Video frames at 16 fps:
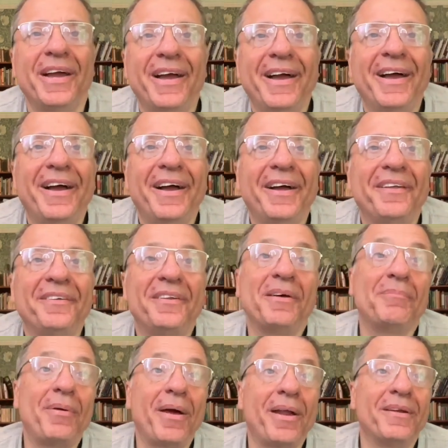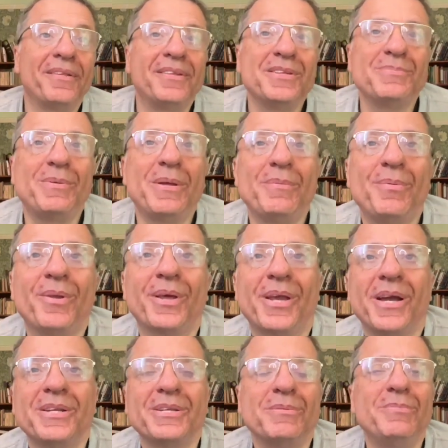And apparently these people are
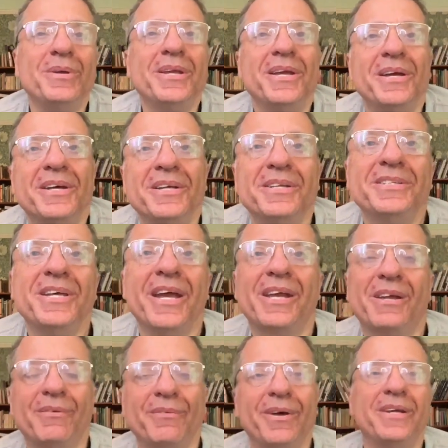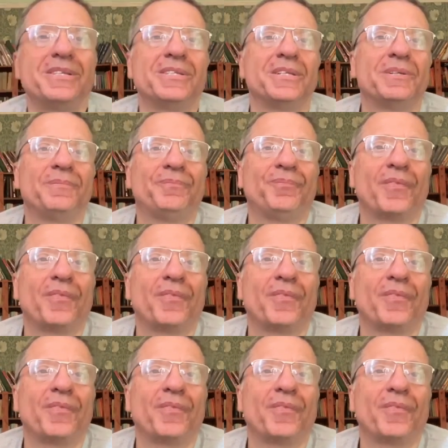going to be decorated.